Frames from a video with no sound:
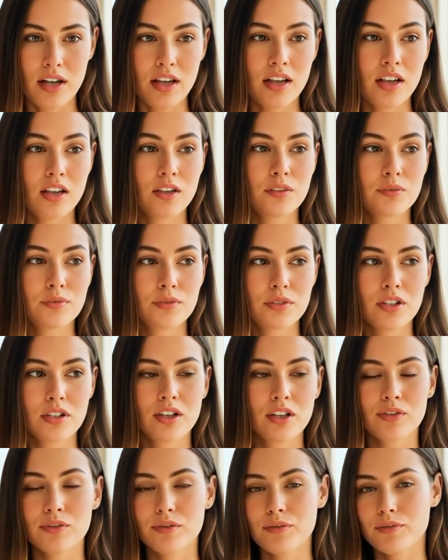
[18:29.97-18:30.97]
One photo
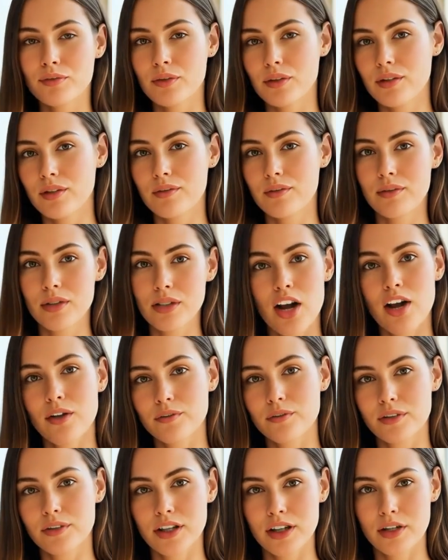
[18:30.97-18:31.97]
moved me deeply.
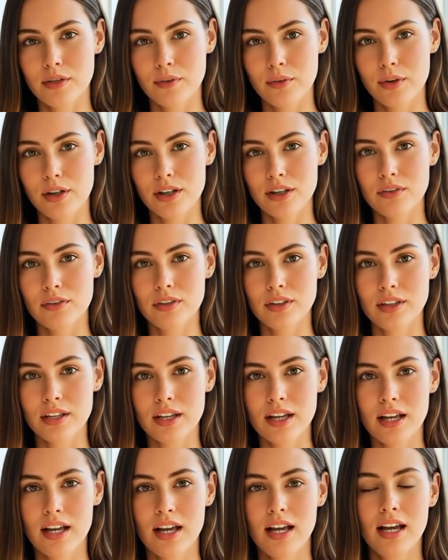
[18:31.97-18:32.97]
Lily
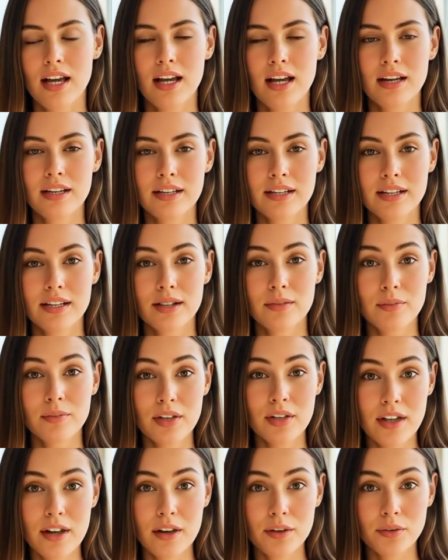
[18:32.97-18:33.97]
looking directly at
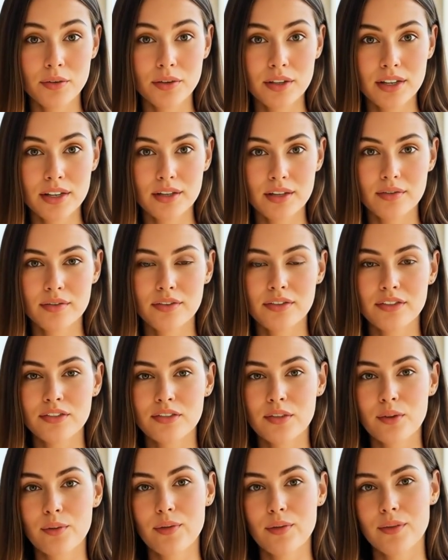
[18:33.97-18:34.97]
camera, her
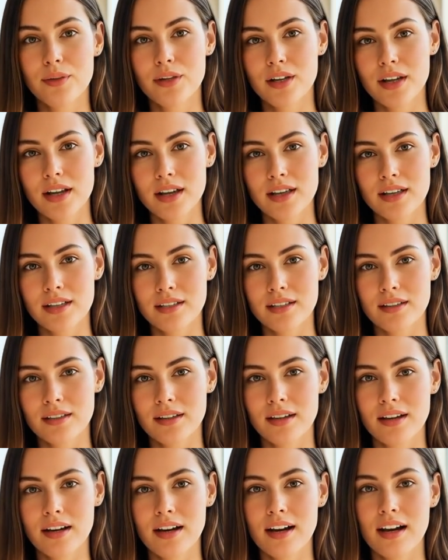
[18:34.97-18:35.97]
blue eye catching light,
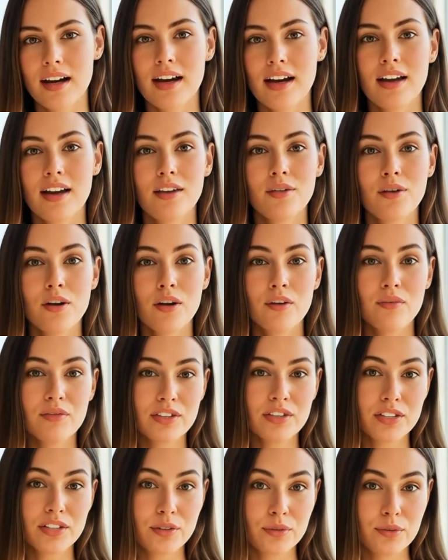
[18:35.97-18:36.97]
her brown eye
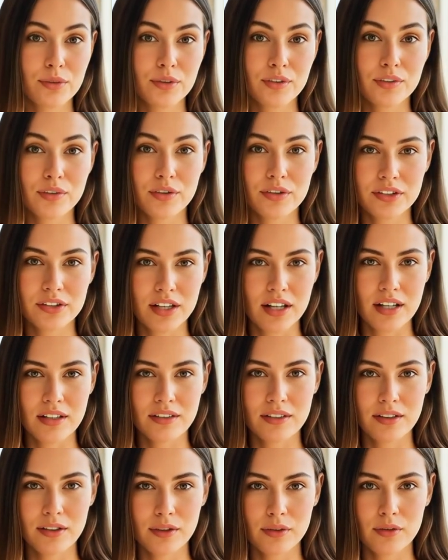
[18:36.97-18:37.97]
in shadow,
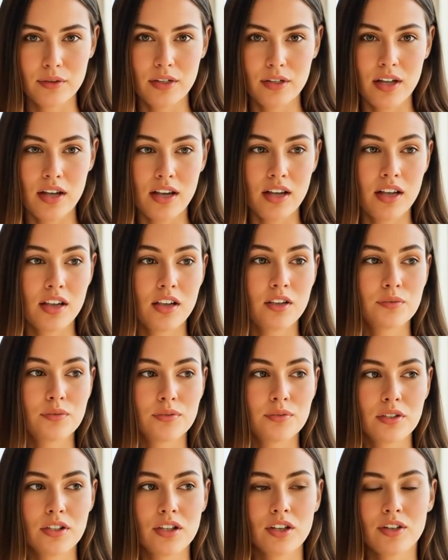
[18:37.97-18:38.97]
creating an
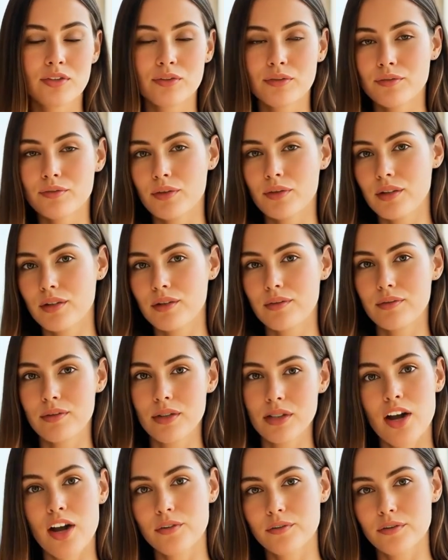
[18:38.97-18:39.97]
almost magical
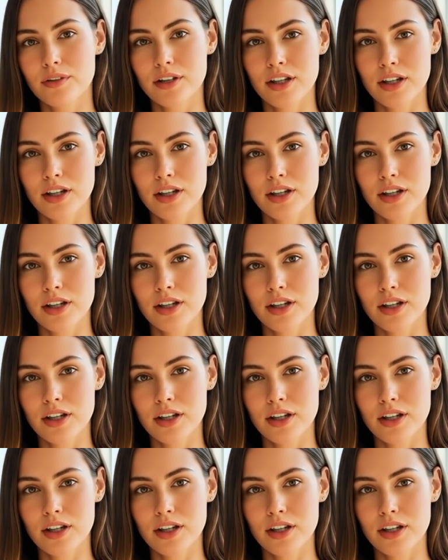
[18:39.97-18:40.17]
effect.